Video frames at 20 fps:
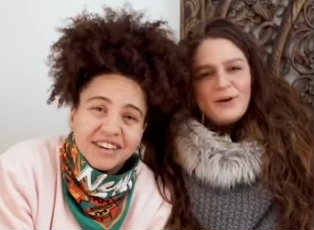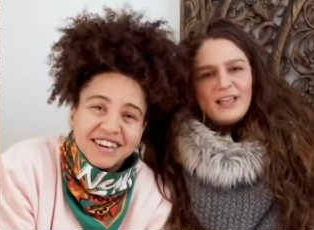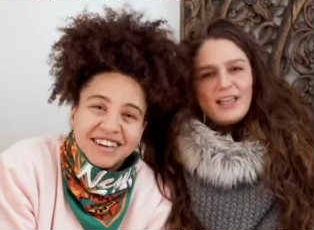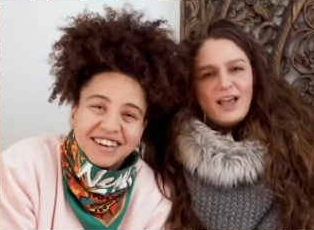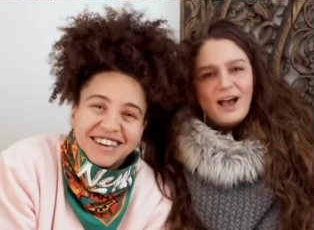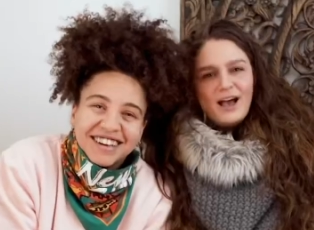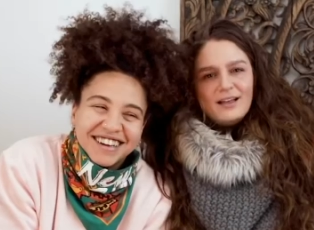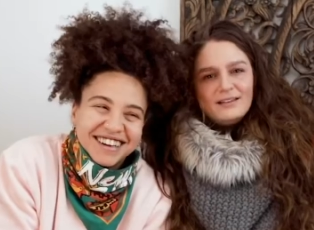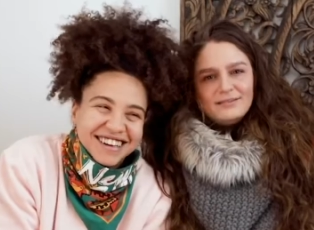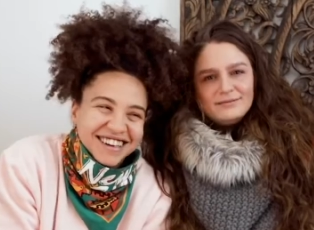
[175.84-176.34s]
Speaker 1: what,
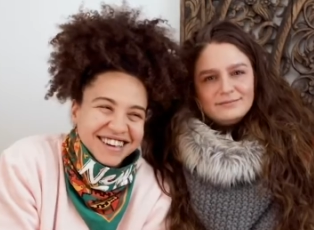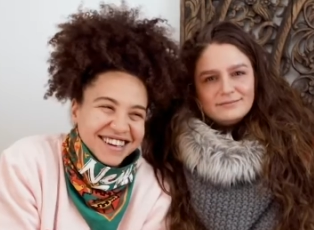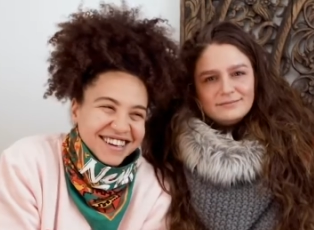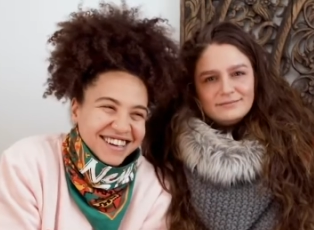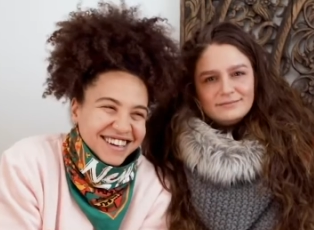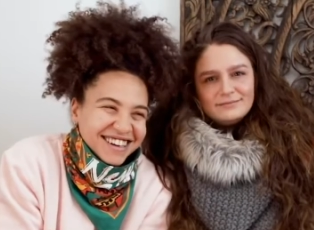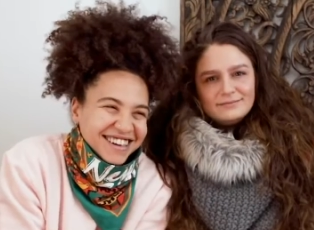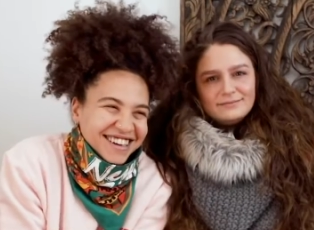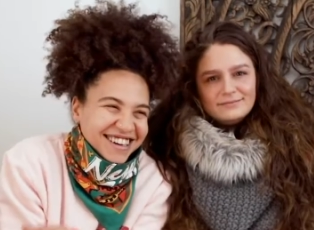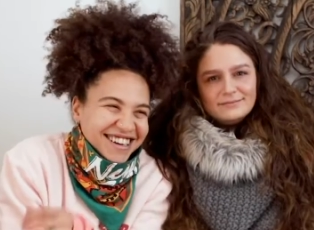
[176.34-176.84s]
y'all?
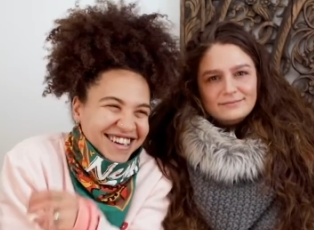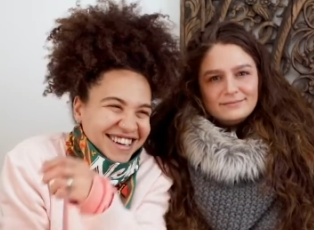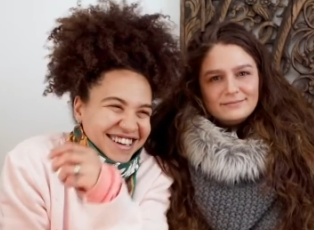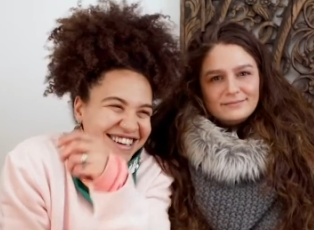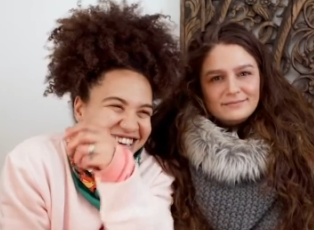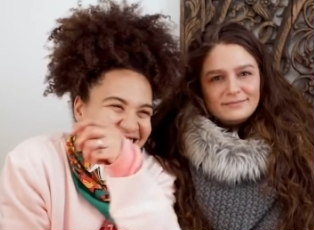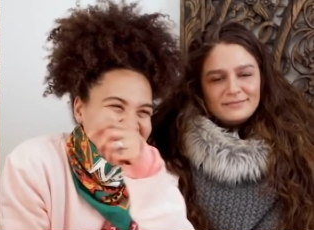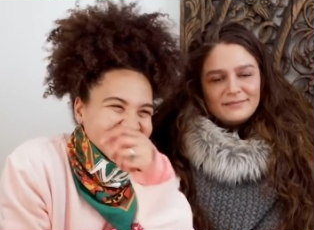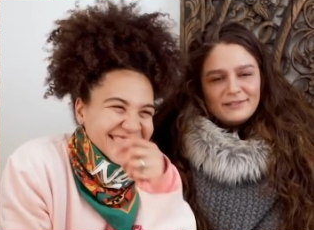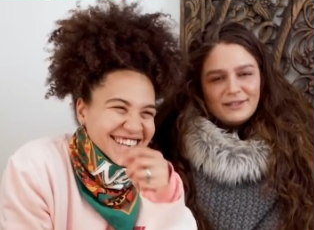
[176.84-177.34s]

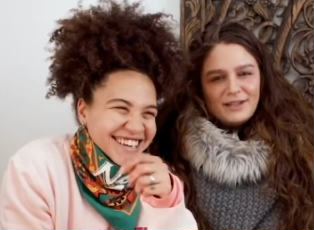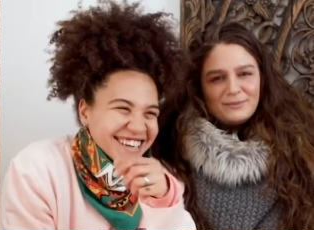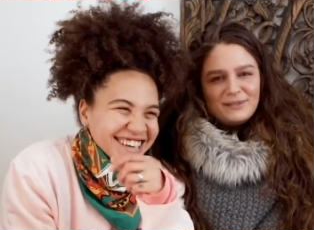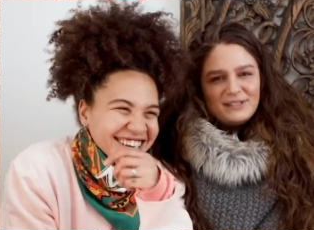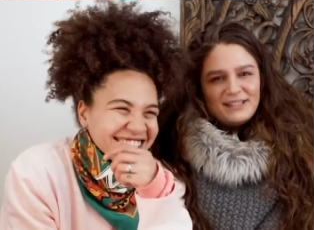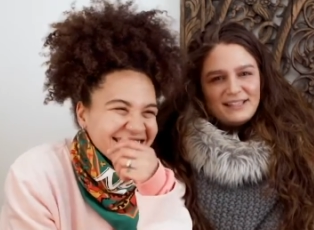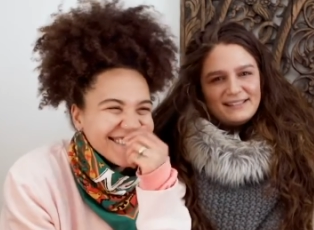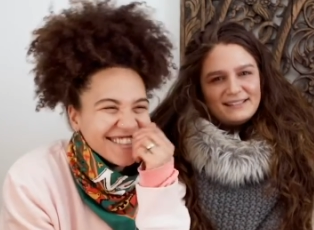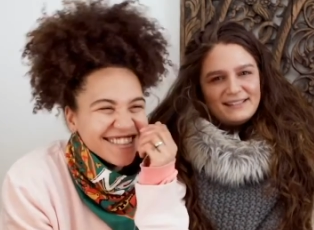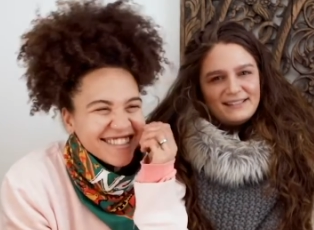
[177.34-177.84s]
Come
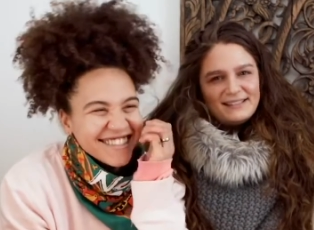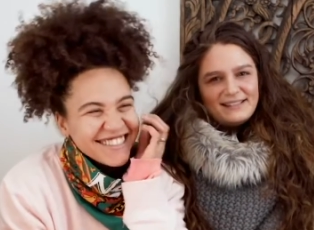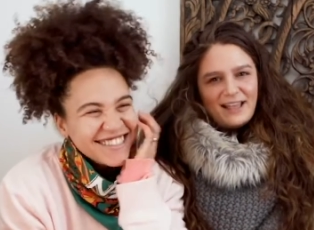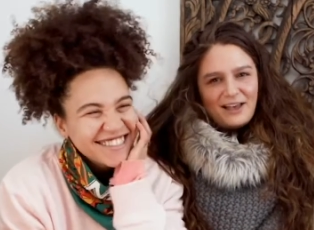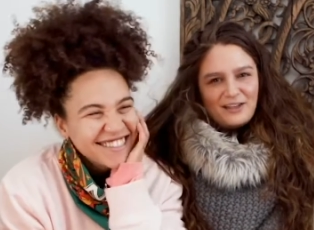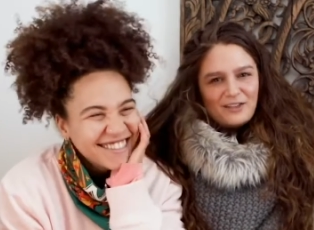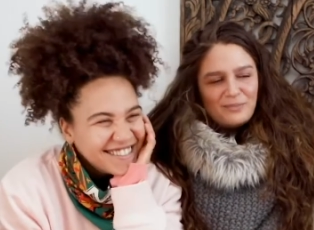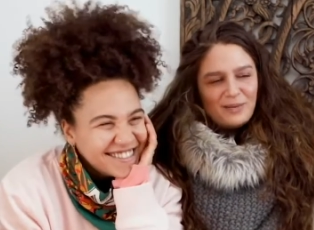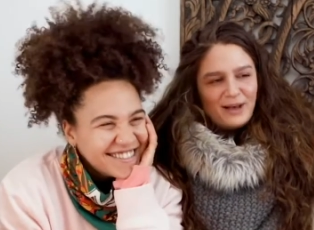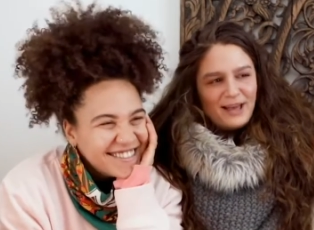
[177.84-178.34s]
see us at
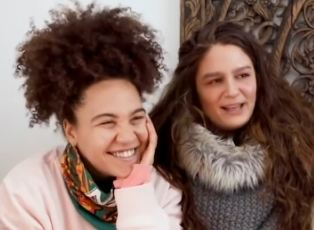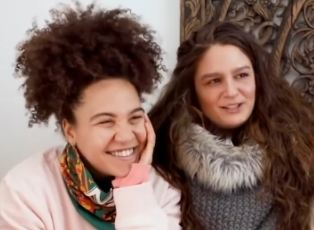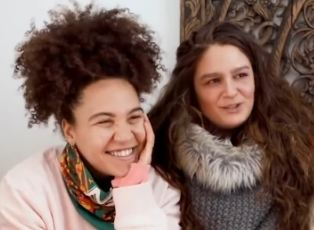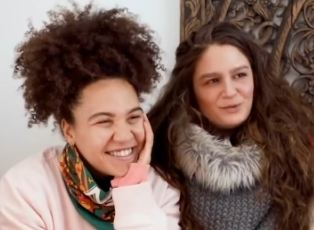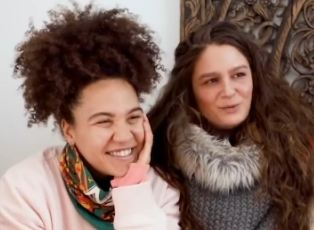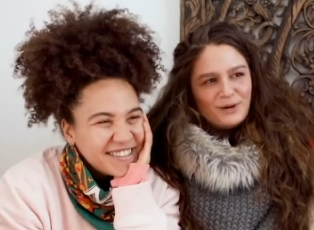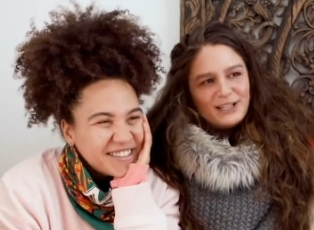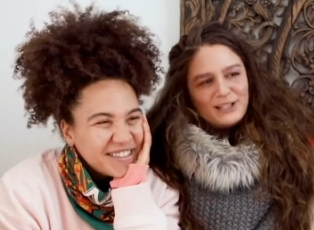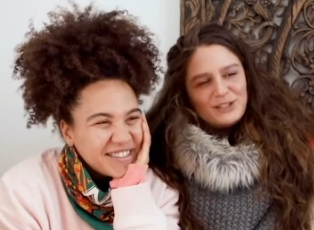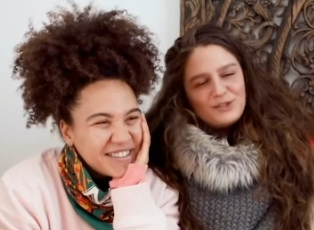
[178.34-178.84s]
South by
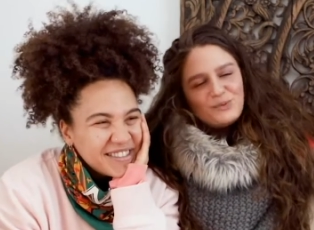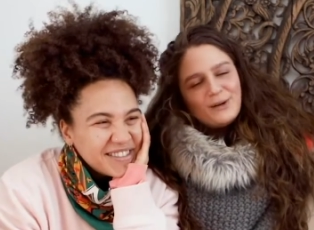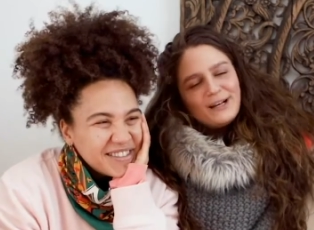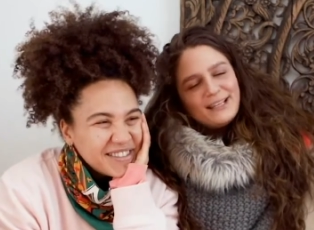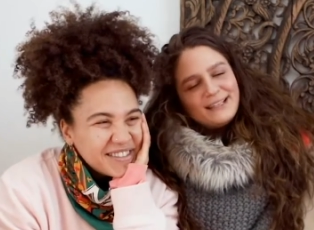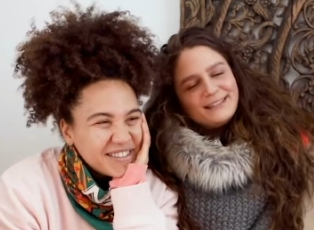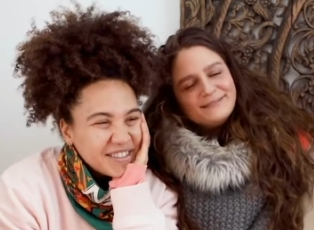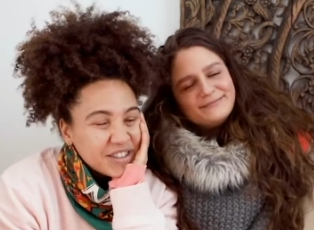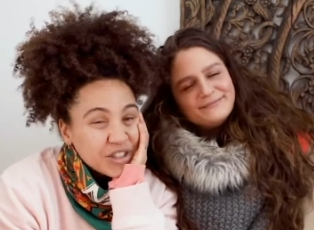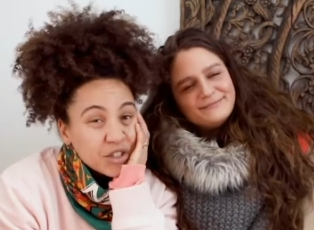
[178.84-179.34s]
2020.
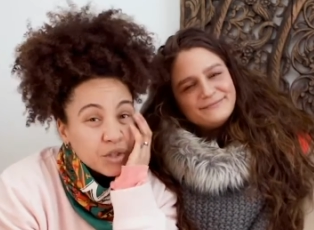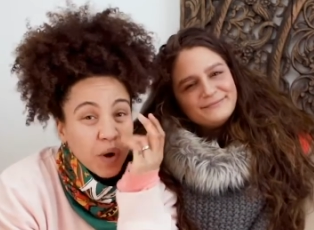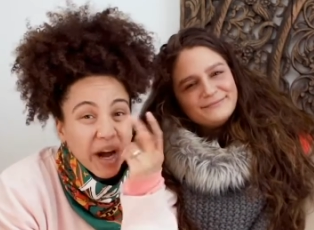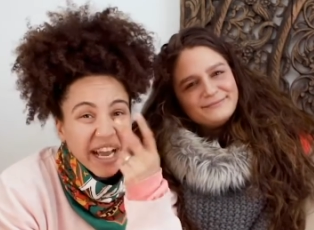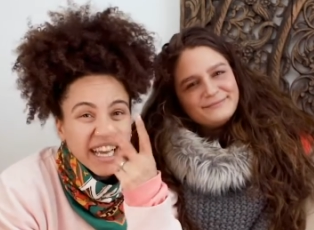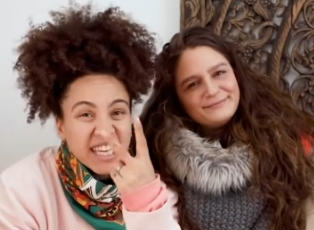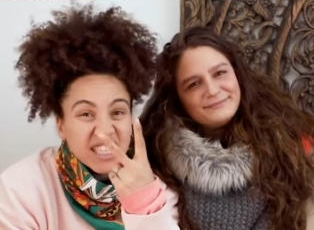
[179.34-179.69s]
Twice.